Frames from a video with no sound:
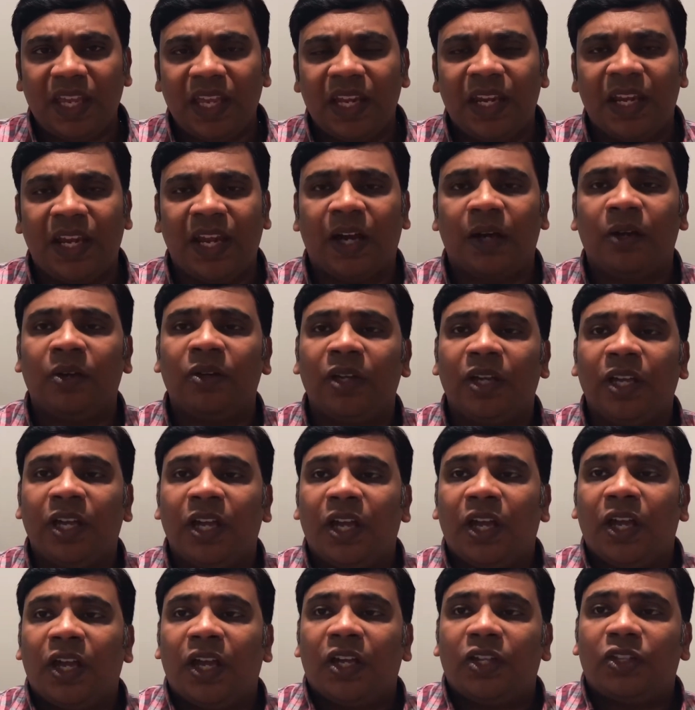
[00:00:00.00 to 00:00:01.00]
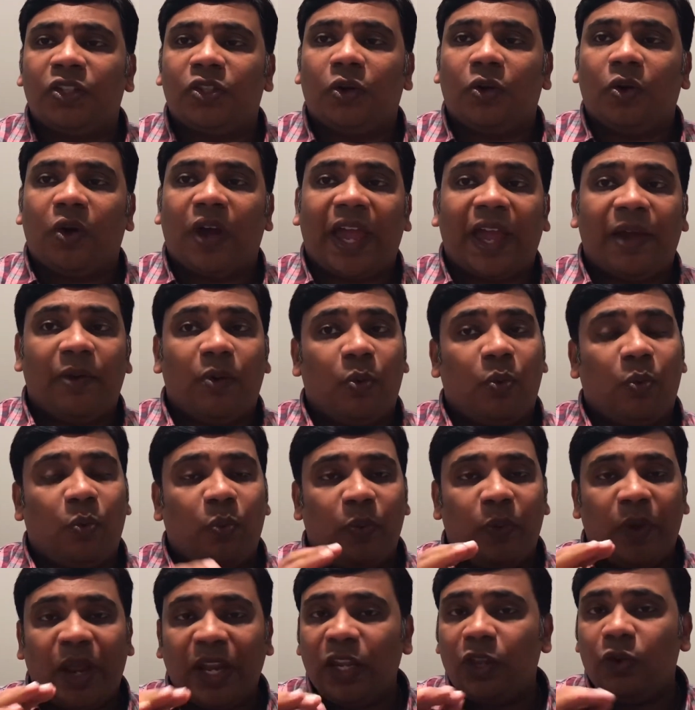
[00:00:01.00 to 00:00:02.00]
Now, so
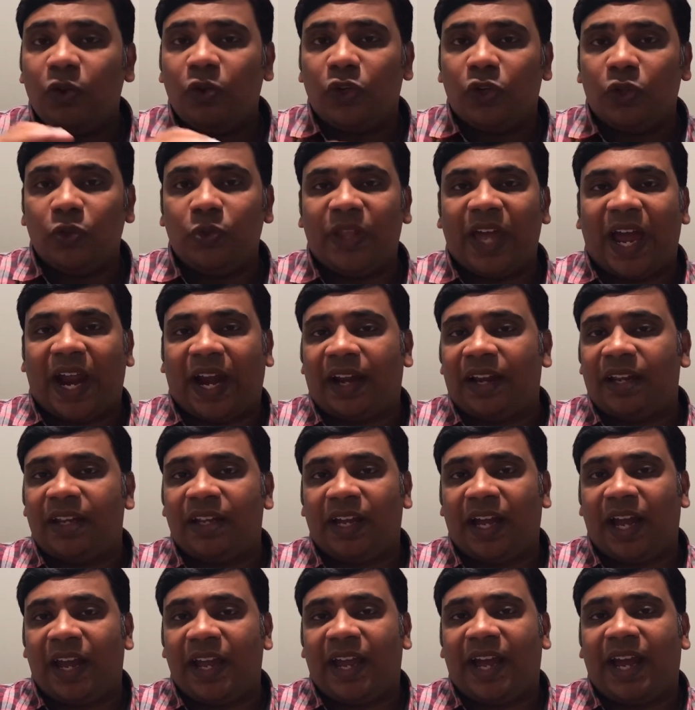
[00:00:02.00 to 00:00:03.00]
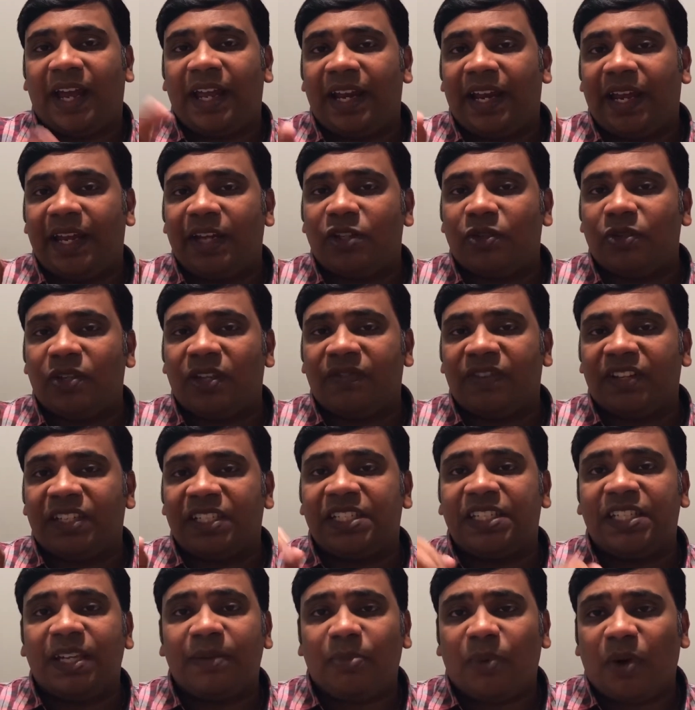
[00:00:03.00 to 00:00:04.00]
when you do that, I like to give a
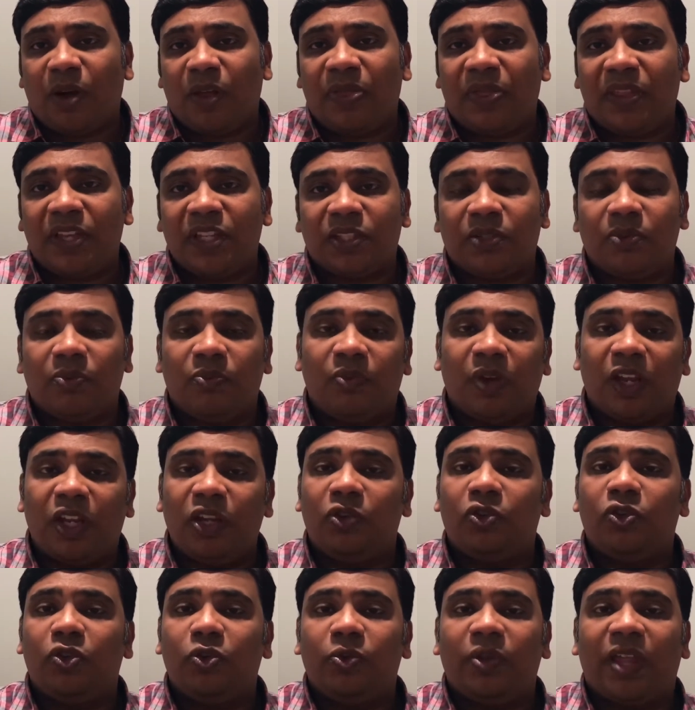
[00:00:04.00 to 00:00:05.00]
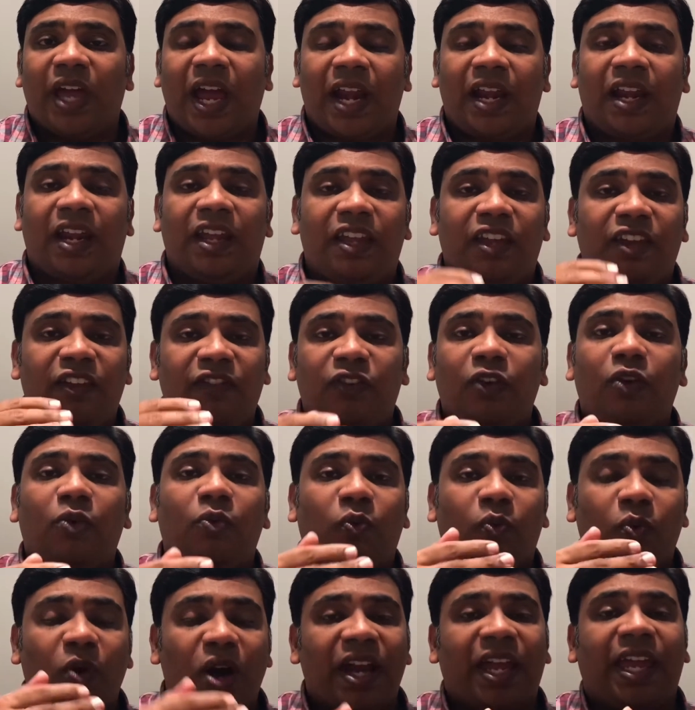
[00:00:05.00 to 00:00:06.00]
tip on this. When you do that, if you're
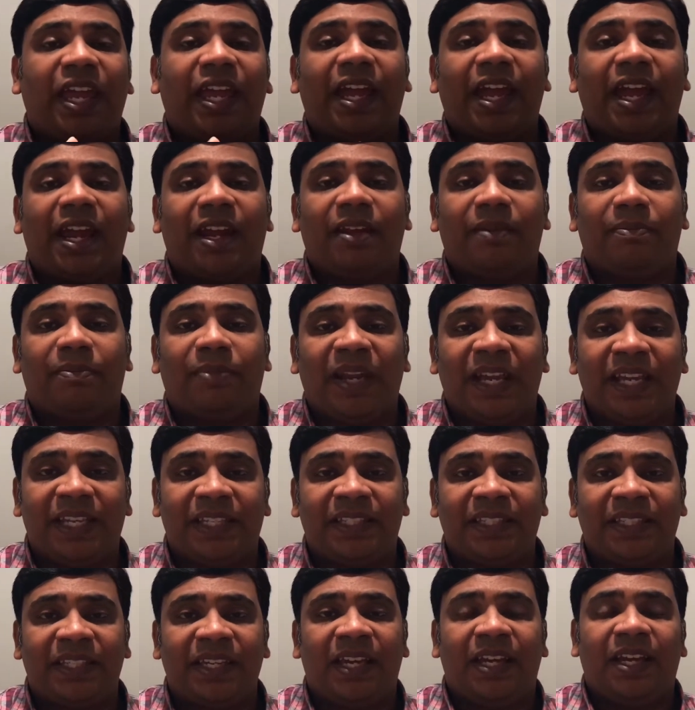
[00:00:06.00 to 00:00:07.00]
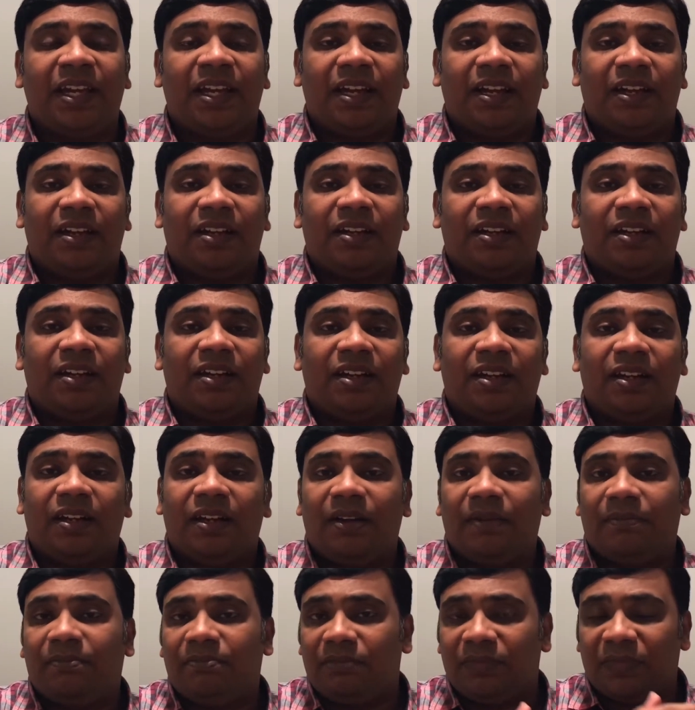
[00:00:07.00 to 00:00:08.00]
working at a place,
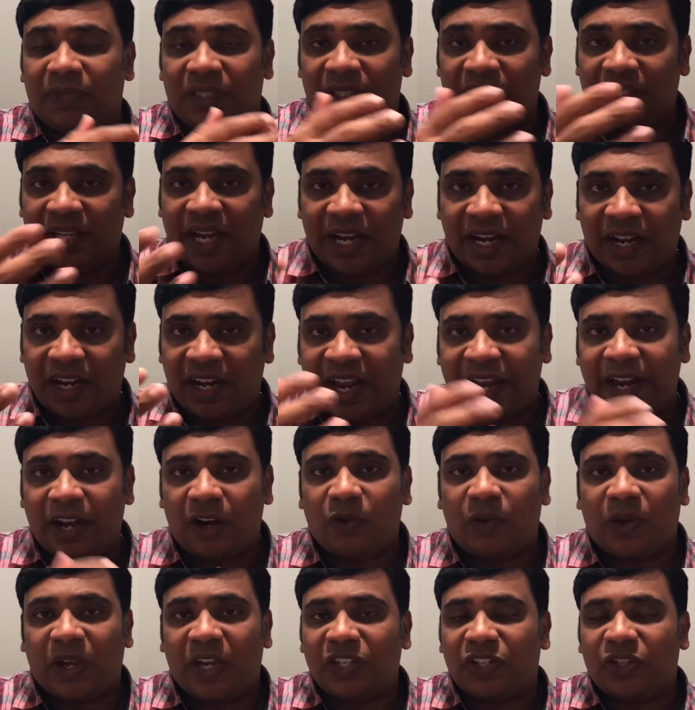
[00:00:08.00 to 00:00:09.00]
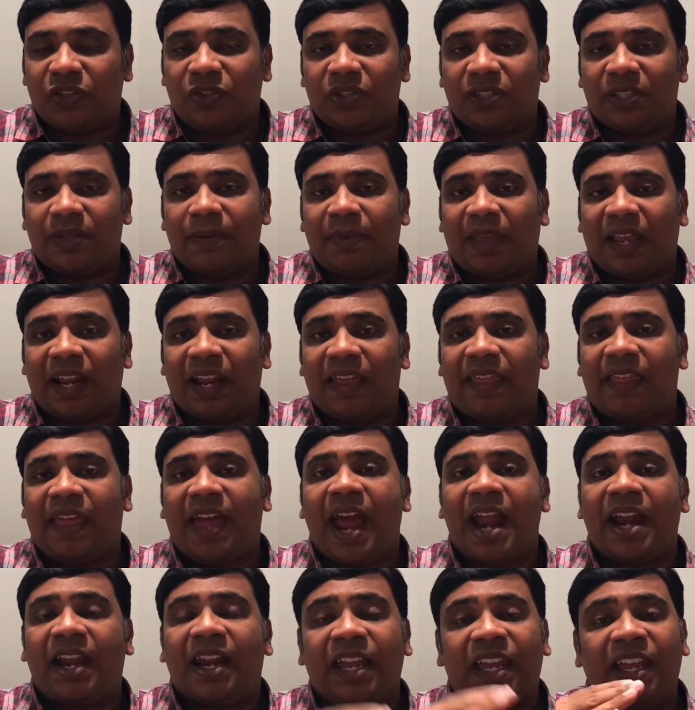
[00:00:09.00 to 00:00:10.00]
at a client location or something like
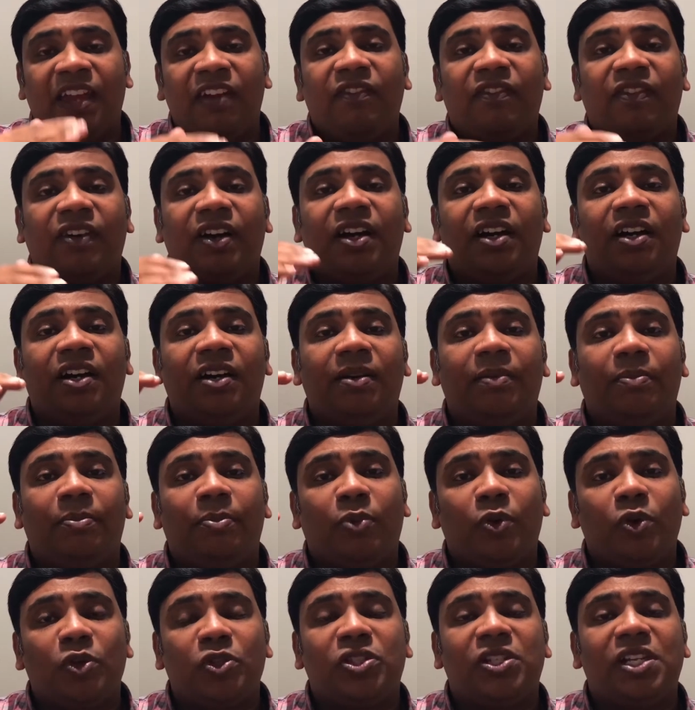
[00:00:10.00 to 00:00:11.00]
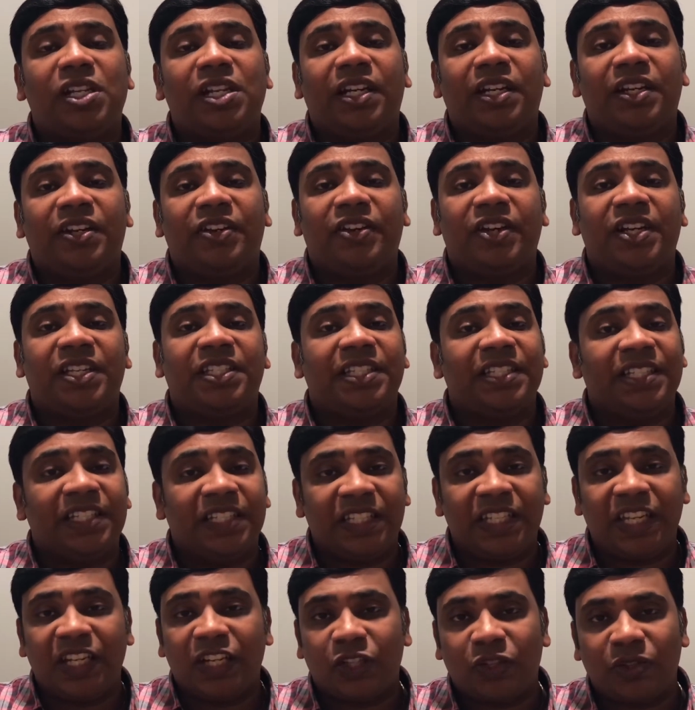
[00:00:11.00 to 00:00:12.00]
that, give a postal address
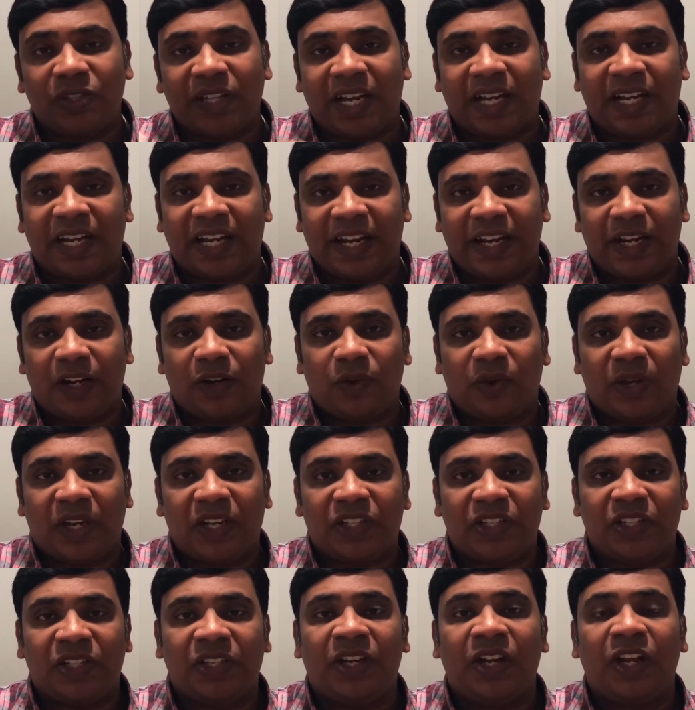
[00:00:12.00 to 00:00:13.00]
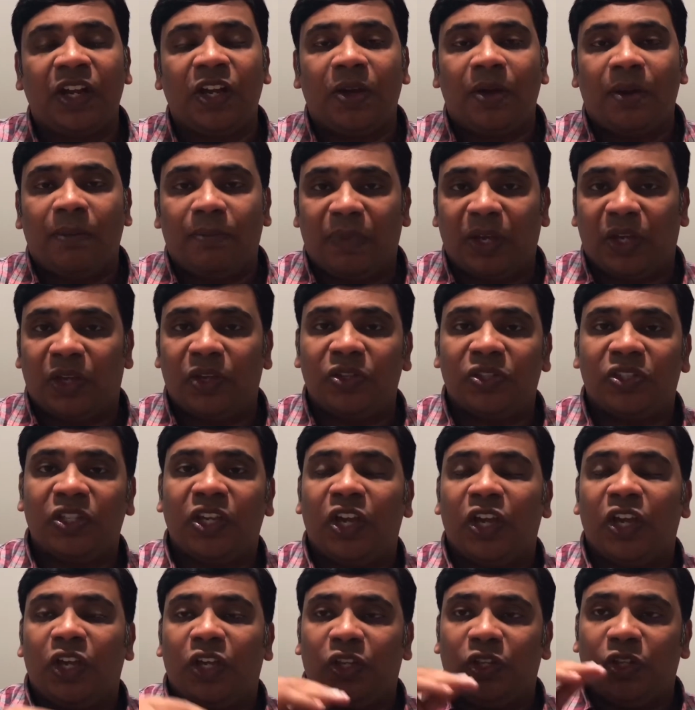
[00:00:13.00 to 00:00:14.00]
near to that client location, because
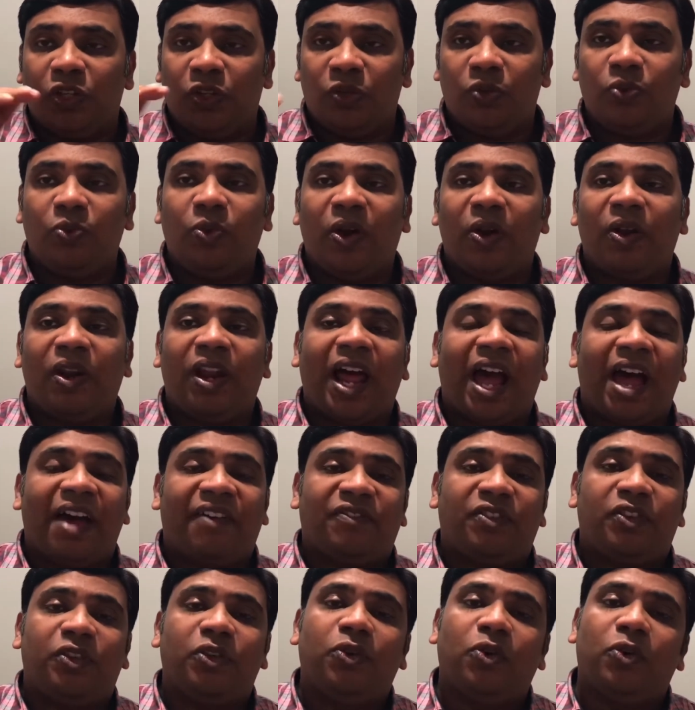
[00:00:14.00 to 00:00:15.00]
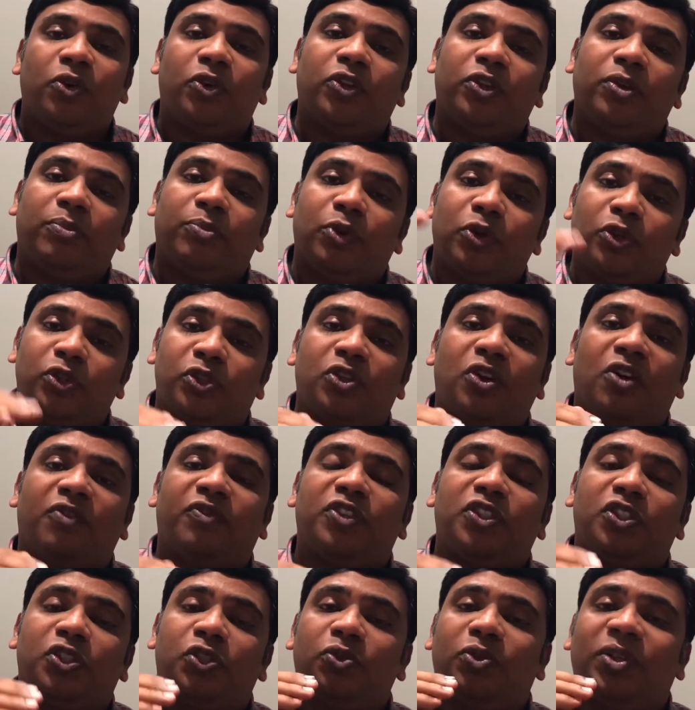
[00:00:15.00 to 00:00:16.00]
you will have to go to the post
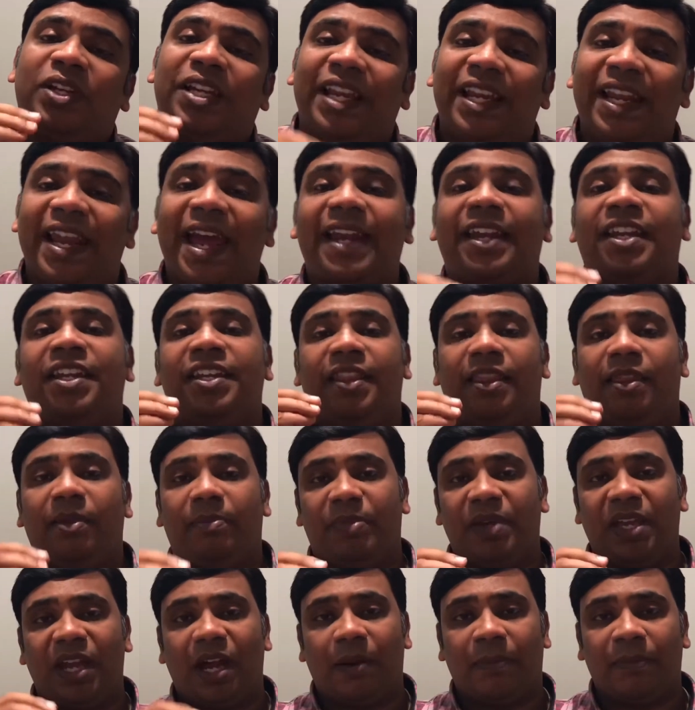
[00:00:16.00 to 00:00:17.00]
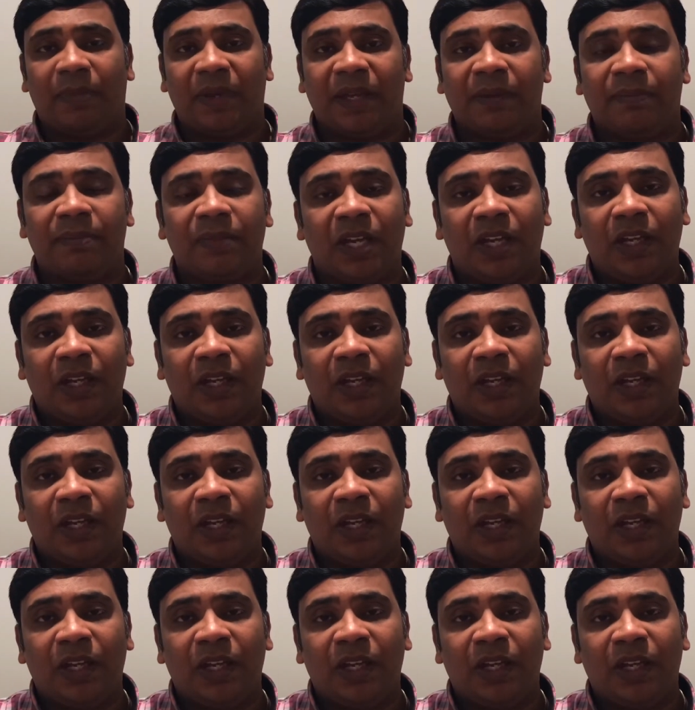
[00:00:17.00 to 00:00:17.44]
office to collect the BRP.